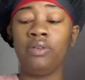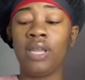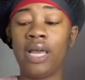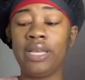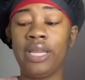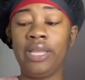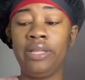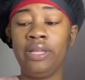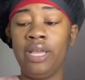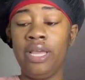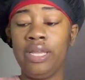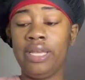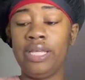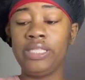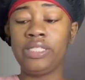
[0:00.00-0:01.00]
Like
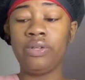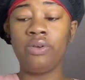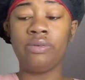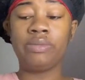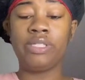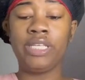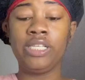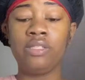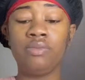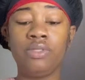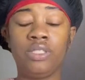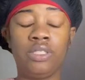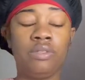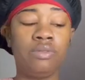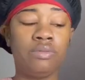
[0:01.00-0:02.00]
they so obsessed
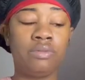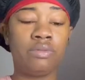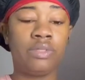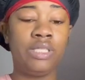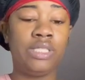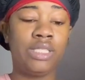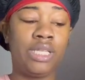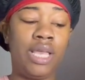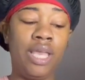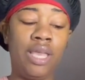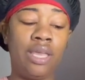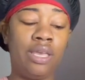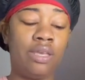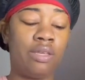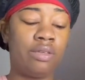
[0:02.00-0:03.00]
with you. It's
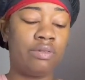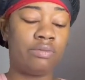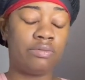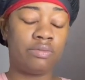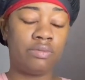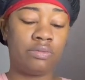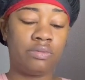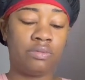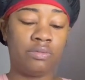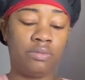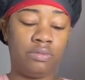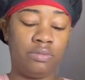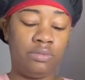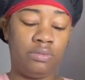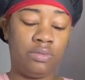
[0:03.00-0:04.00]
sad.
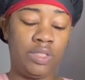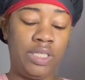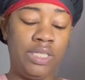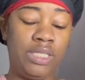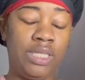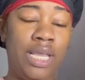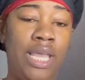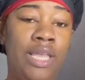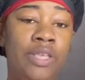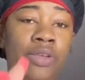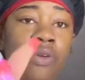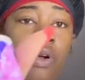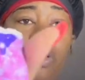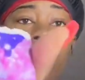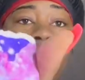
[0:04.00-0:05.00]
It's sad.
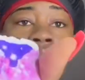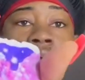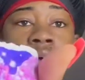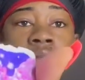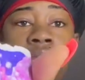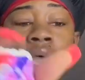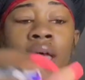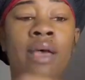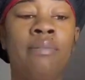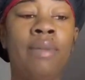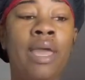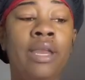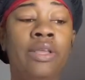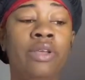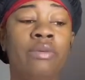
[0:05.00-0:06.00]
You're on cloud nine,
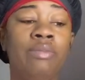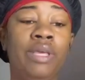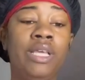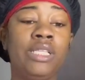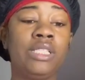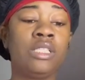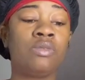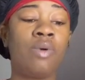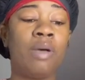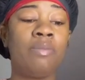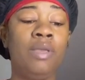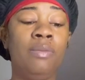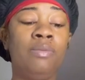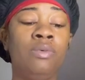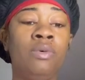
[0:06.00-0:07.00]
minding your business while
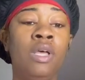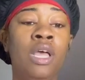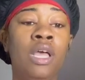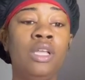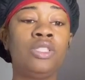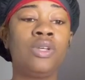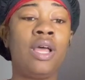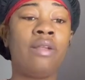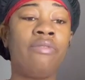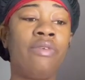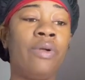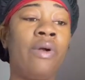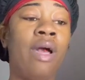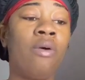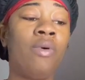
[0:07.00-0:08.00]
people trying to
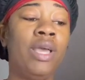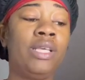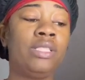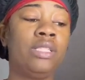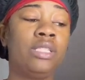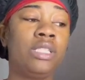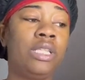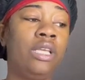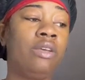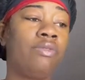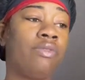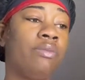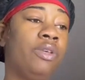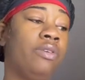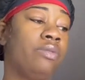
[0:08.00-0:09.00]
figure out ways to steal
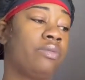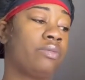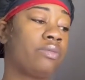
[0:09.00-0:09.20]
from you.